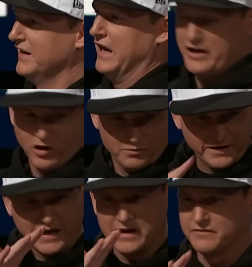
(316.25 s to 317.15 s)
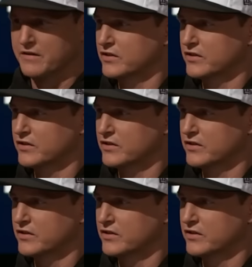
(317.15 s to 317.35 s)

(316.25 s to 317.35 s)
Like, oh my God, I've never